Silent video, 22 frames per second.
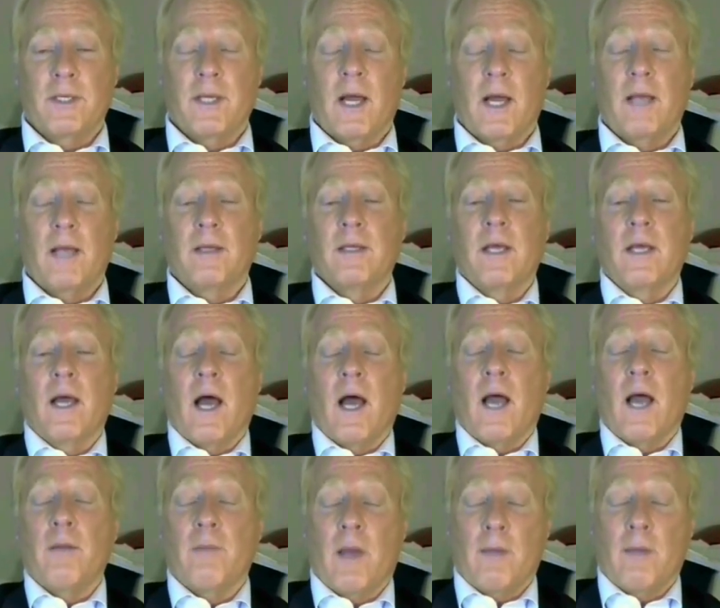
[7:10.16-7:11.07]
Sorry, you get that
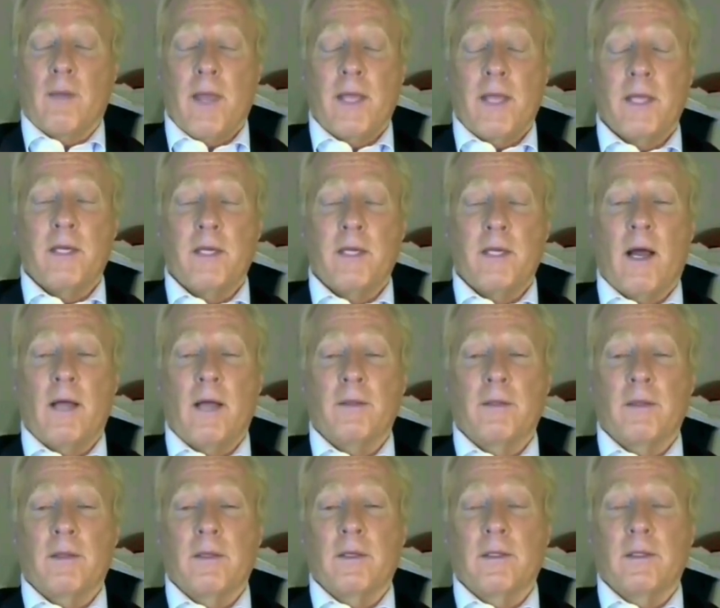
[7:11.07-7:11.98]
information I, from? I, I, Sorry to
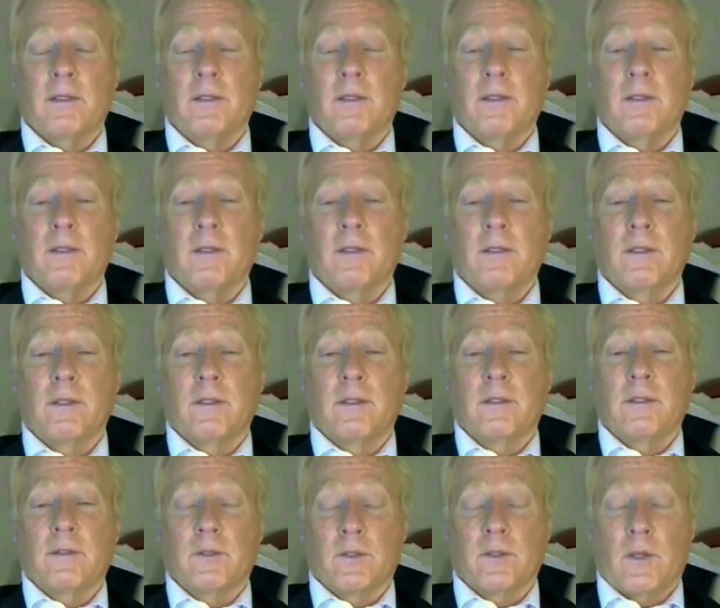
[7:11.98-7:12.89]
interrupt you.
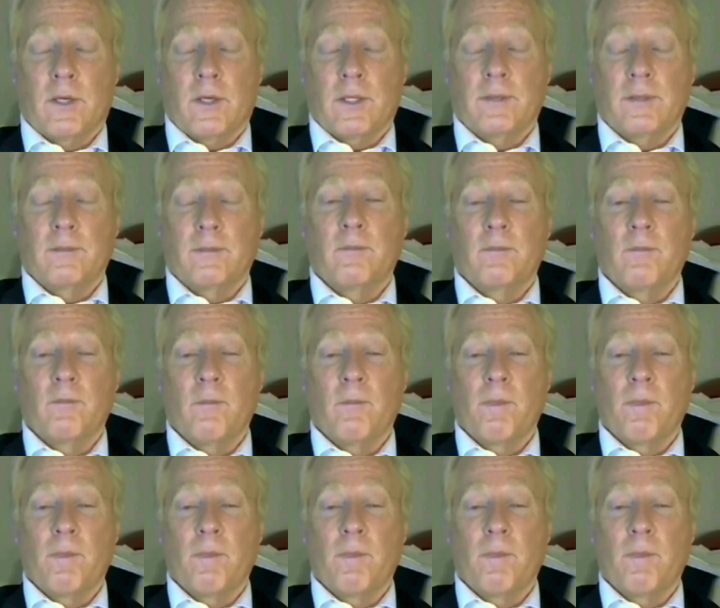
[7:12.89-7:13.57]
Where did you get that